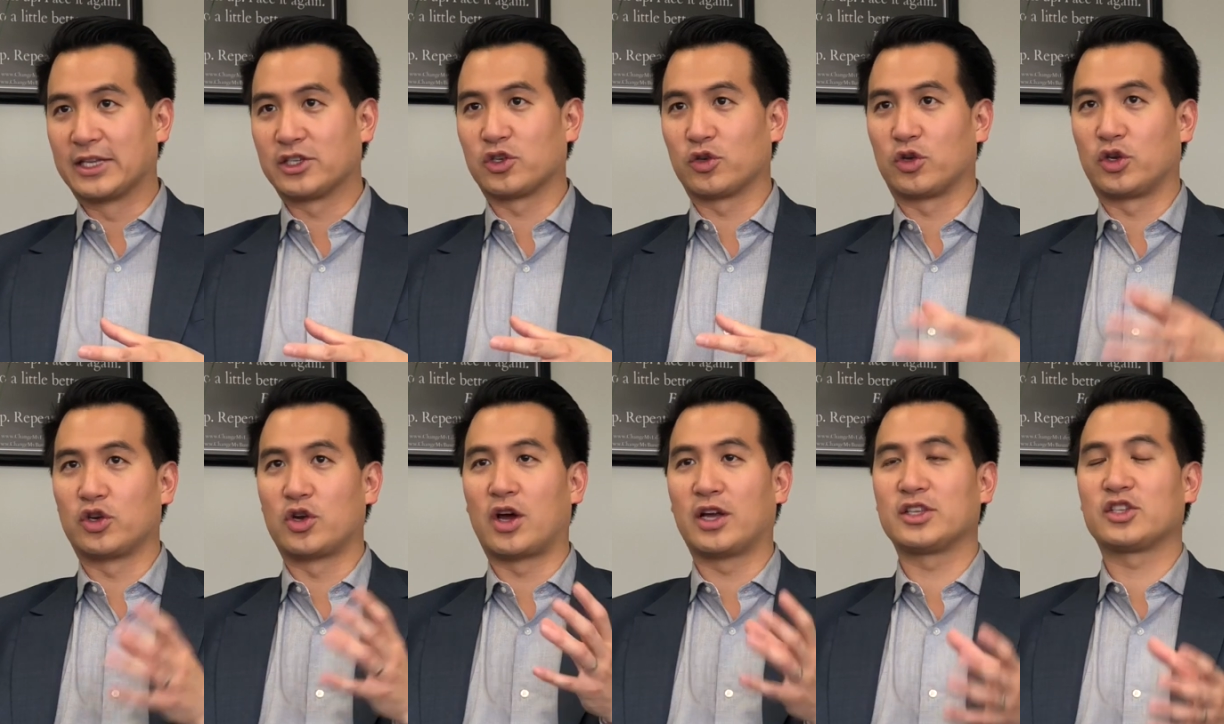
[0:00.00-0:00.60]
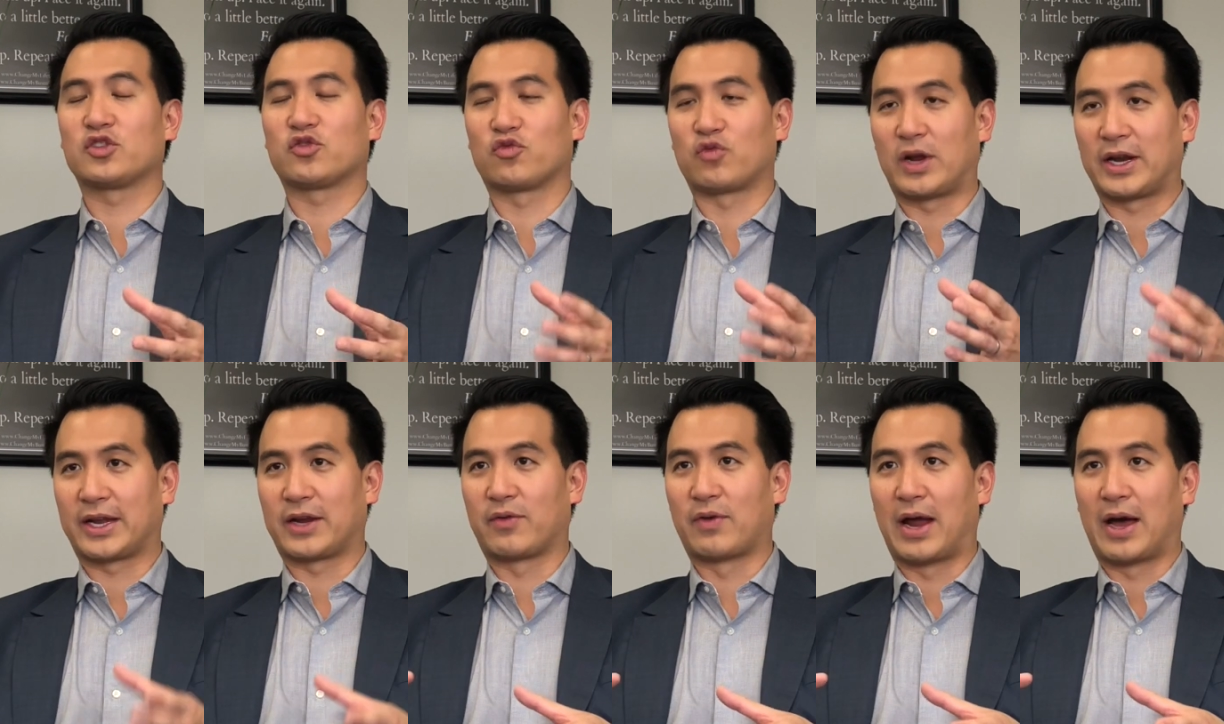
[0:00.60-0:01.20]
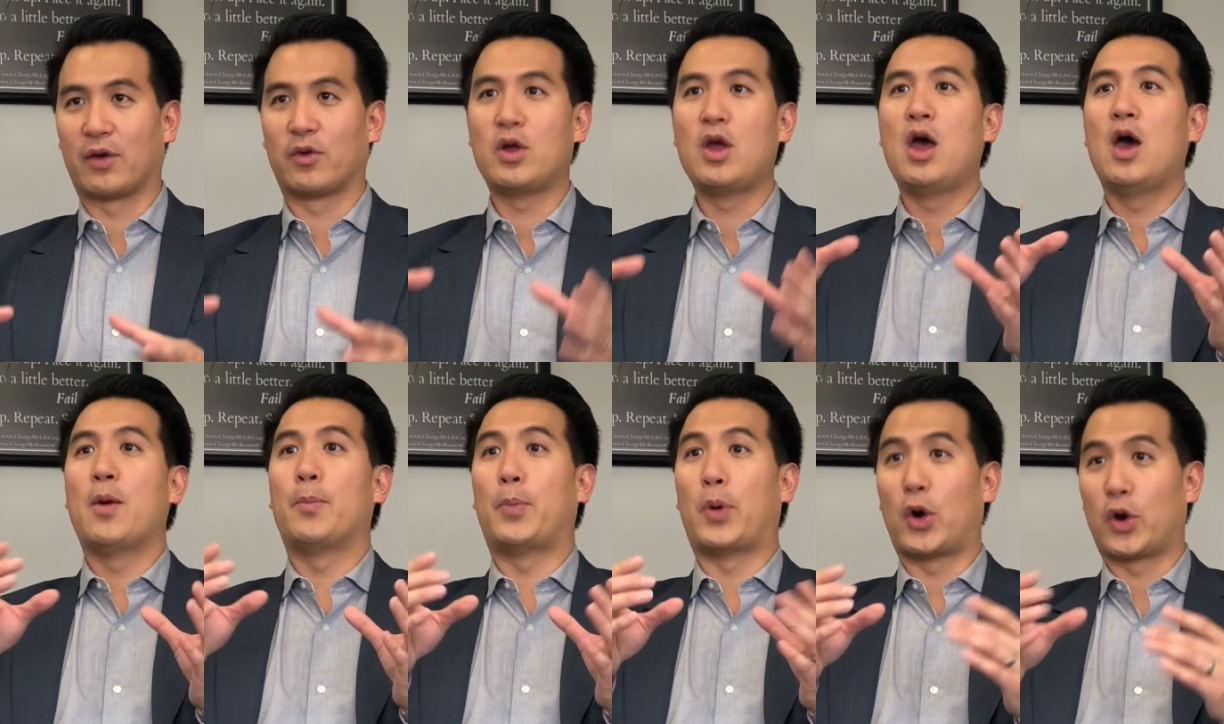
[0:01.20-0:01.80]
So you're not just running around
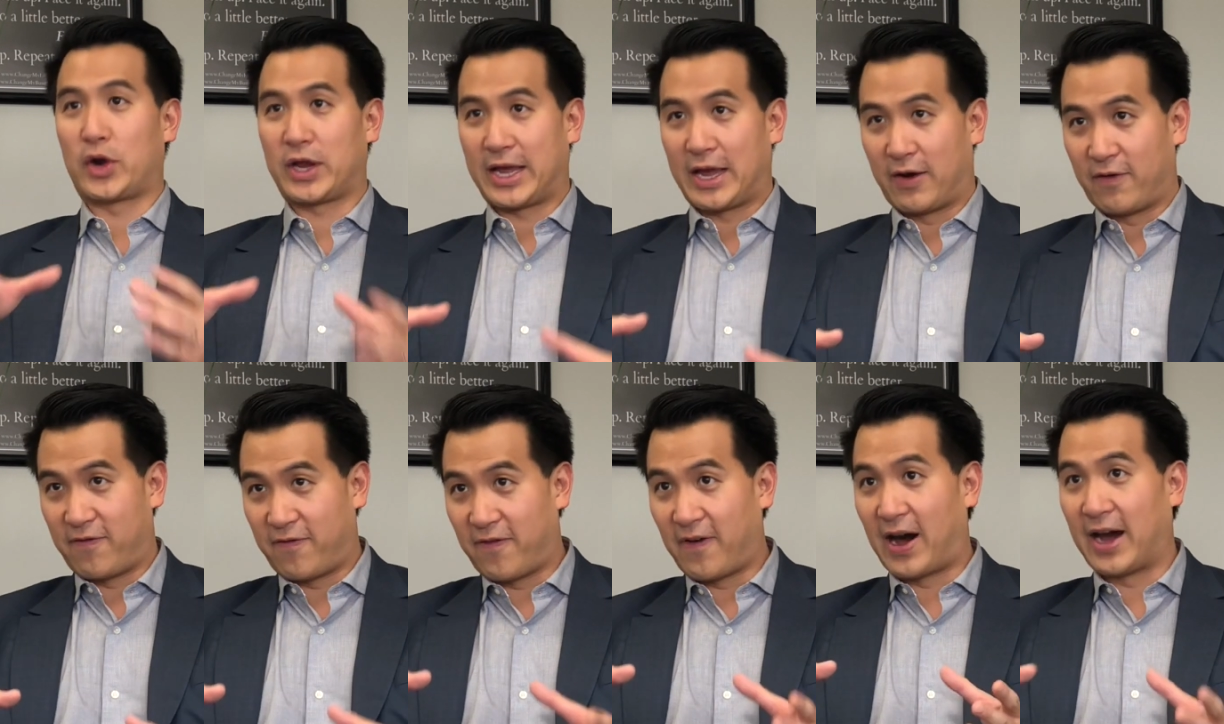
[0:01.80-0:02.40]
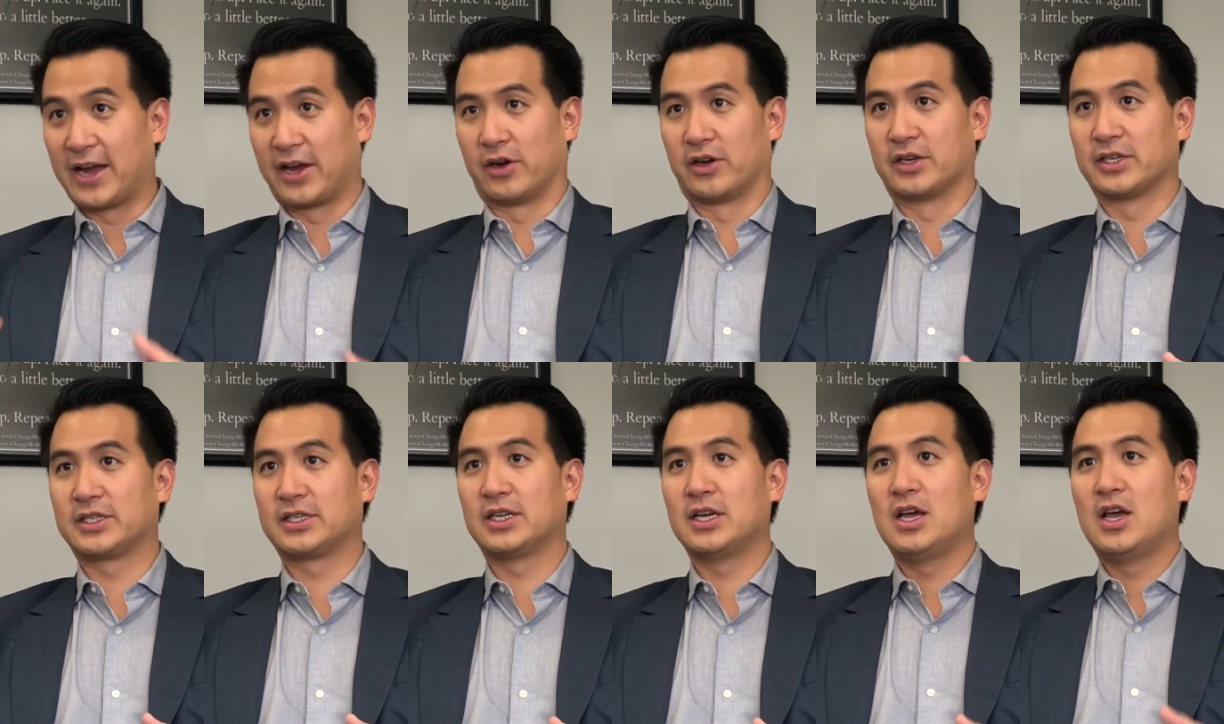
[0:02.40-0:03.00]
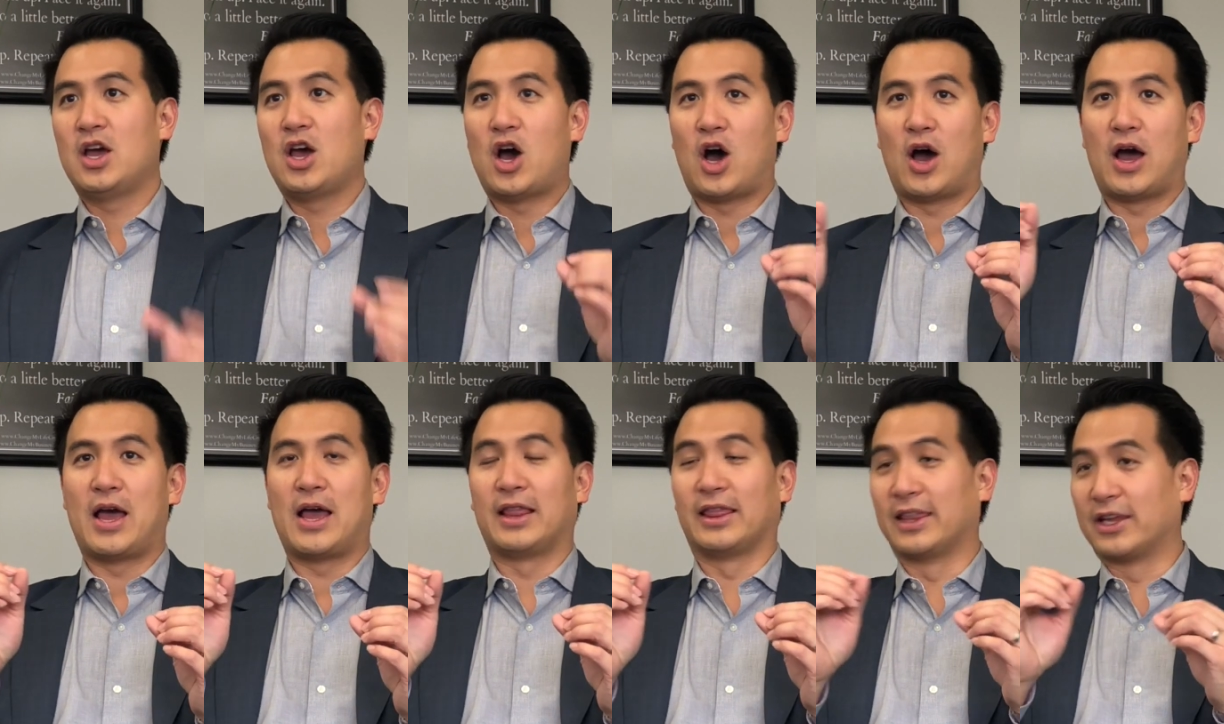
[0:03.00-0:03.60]
putting out fires
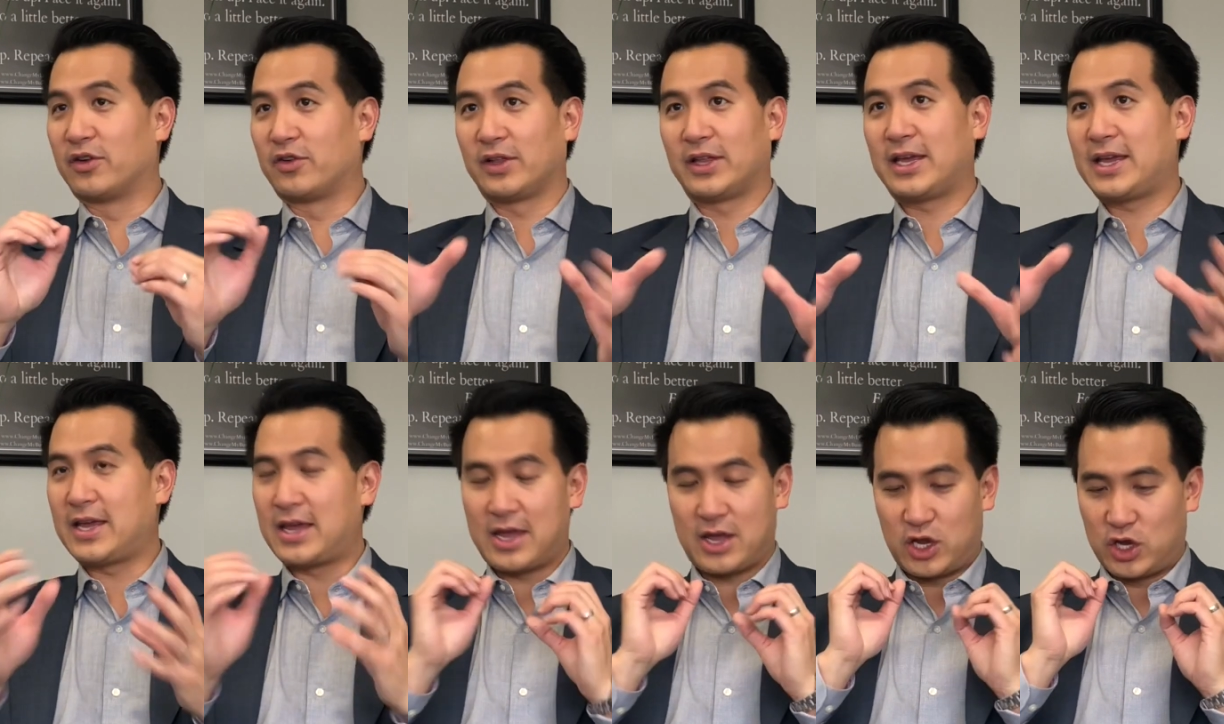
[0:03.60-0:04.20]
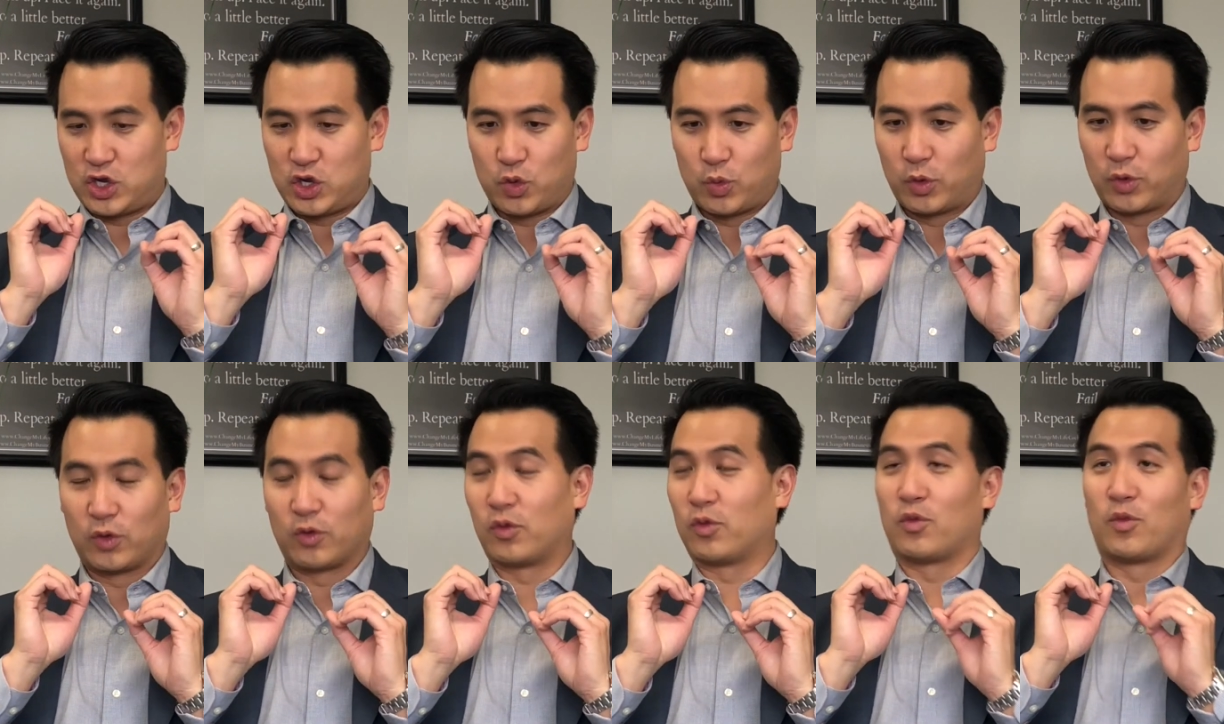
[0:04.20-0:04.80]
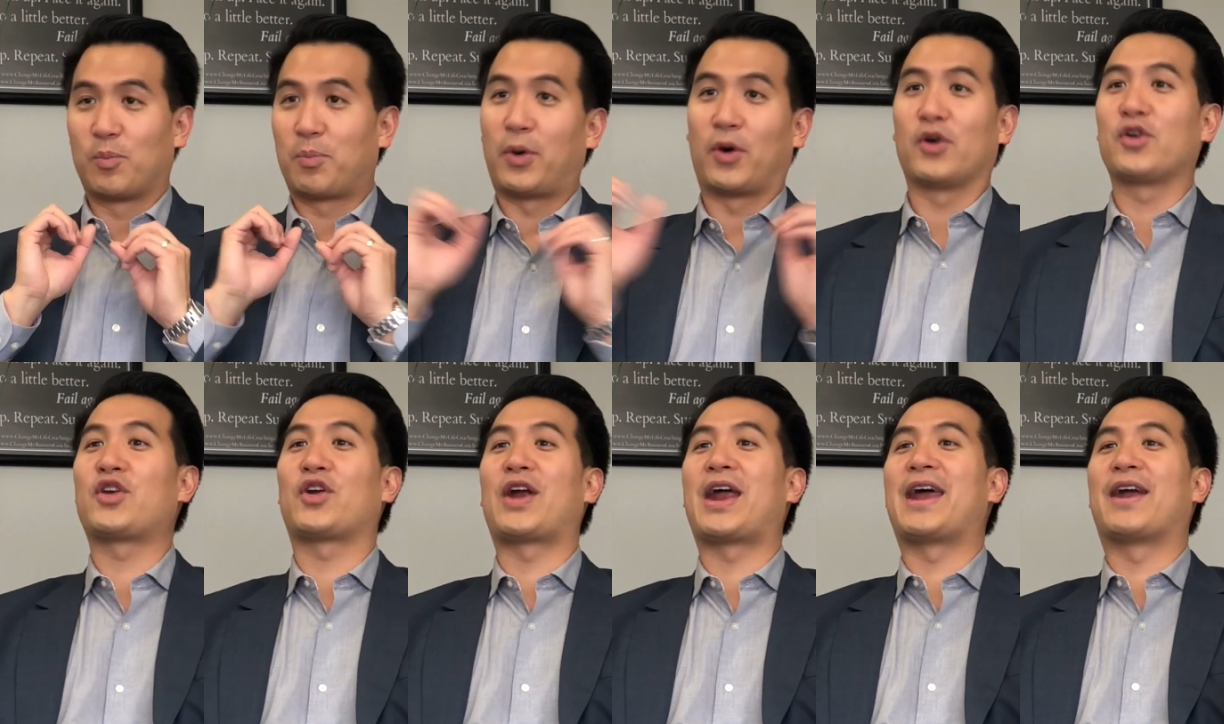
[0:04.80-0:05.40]
literally you will pull
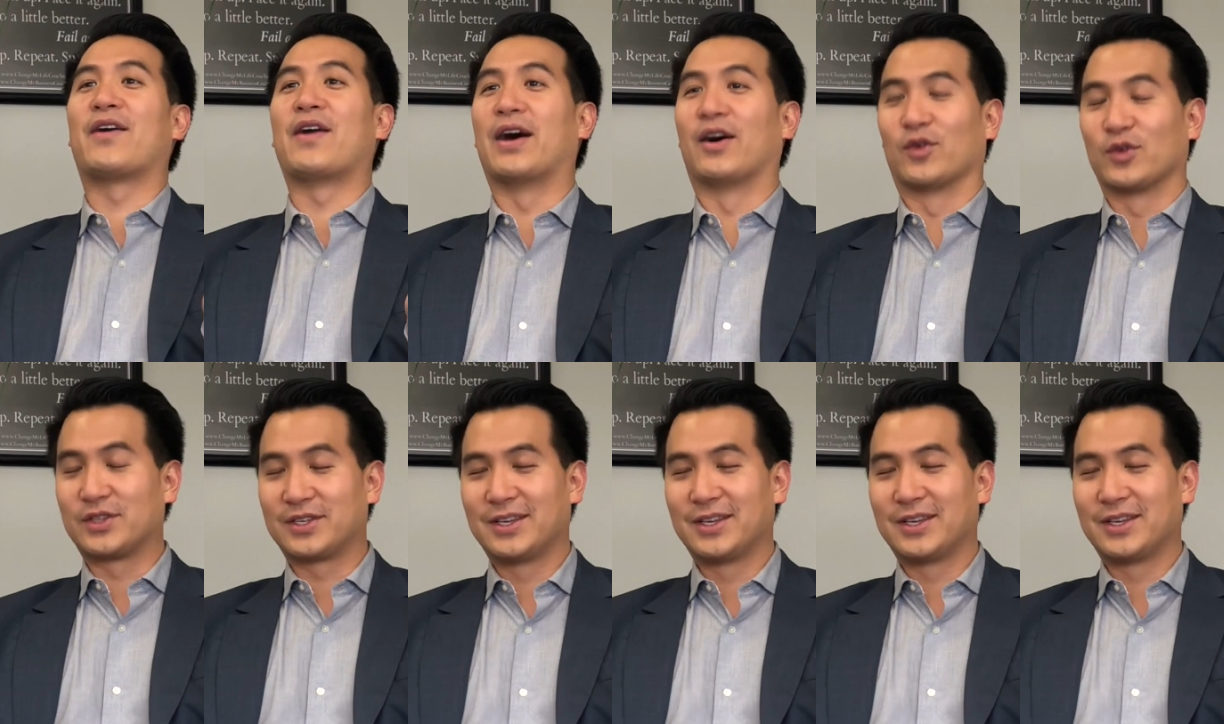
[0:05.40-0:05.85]
your hair out